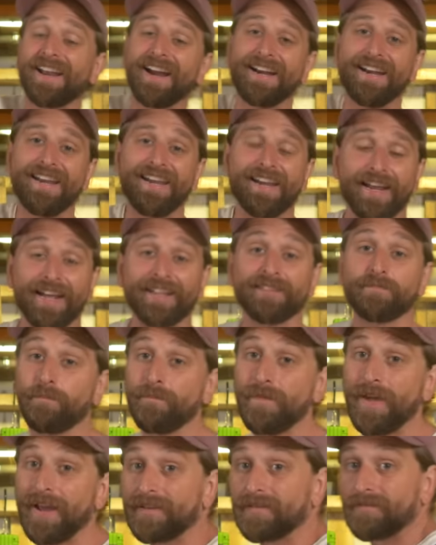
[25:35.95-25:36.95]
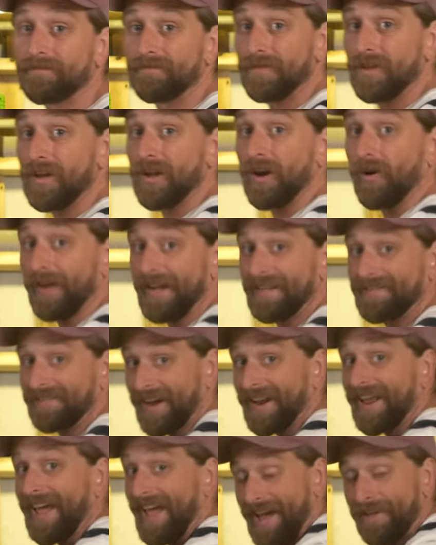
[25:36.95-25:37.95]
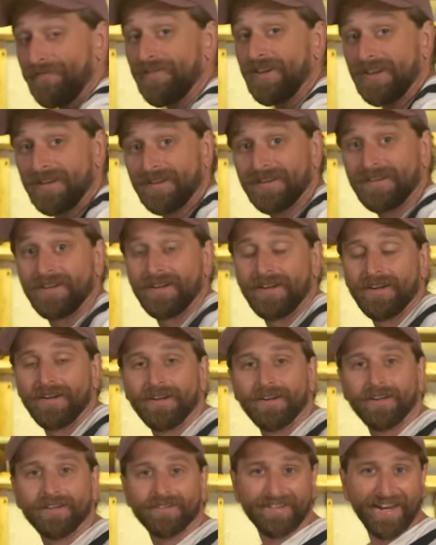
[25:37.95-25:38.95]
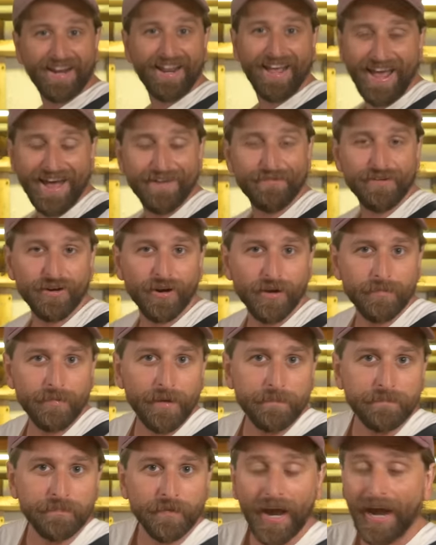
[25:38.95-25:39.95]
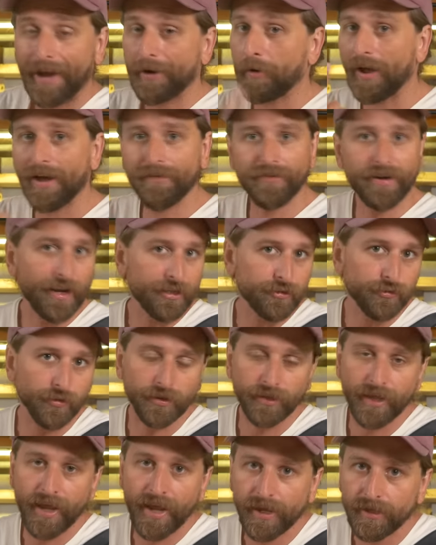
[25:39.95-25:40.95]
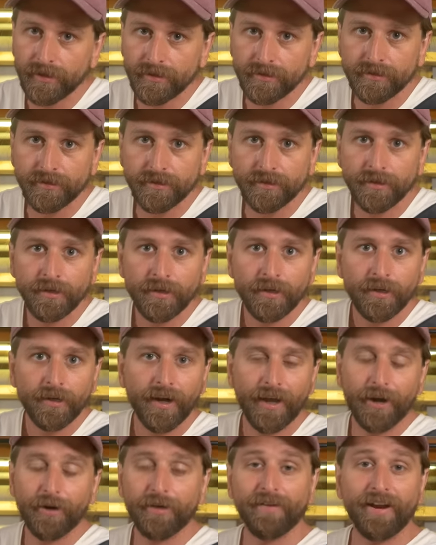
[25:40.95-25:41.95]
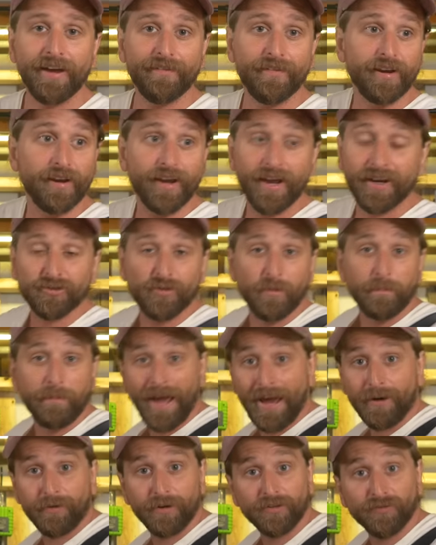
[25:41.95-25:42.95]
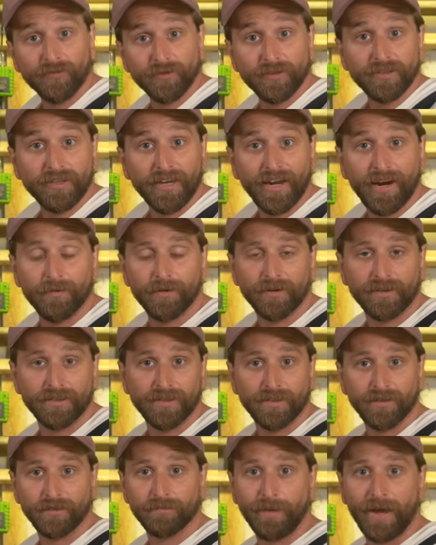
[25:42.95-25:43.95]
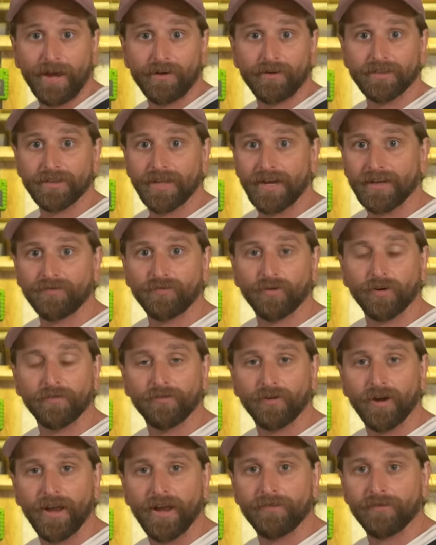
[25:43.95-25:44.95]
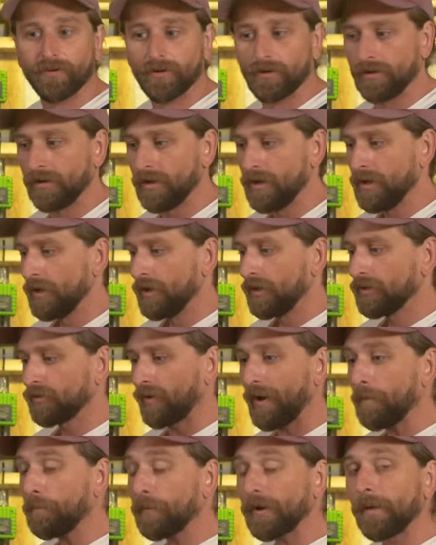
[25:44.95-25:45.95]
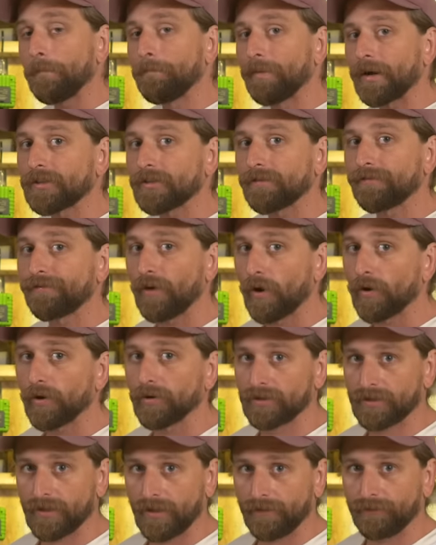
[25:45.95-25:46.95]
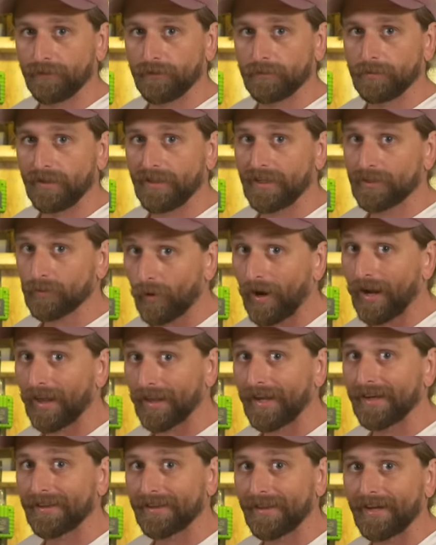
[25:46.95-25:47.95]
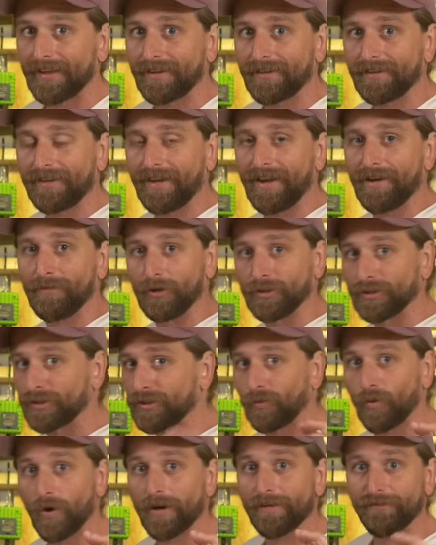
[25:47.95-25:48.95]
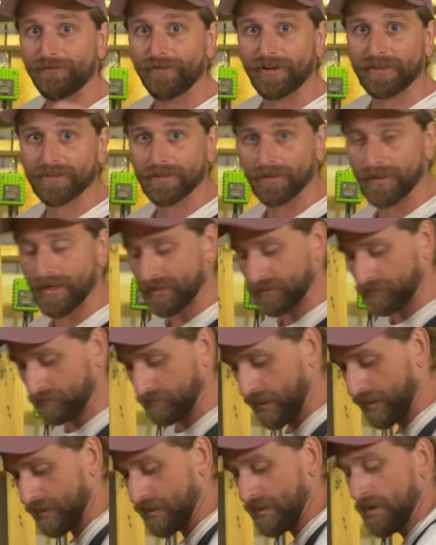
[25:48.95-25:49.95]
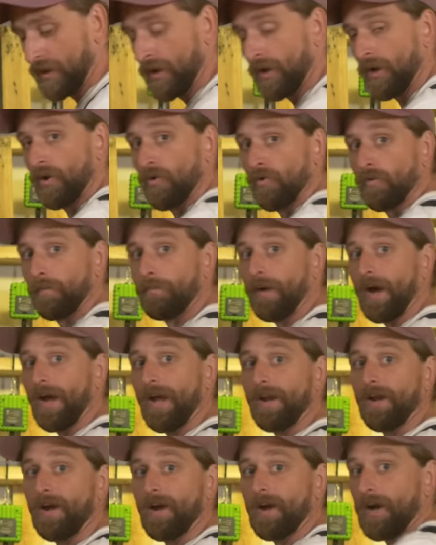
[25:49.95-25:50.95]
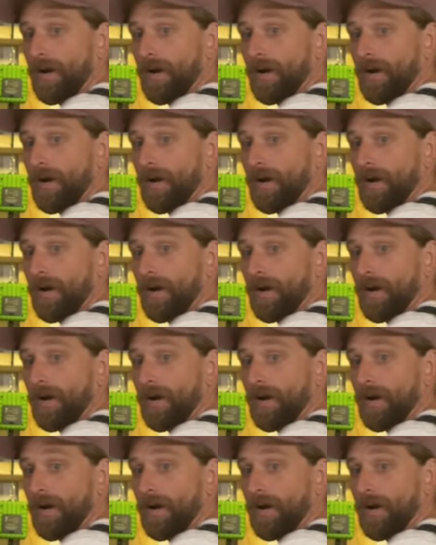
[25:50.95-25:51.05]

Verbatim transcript: that I need. It's you know, it's kind of heavy. It's kind of heavy on me. I don't have an extra lens. I don't even have any extra batteries for this camera because batteries last for forever. So I don't bring a bunch of photo stuff with me. That's why I like that camera. It's just one fixed lens, right? But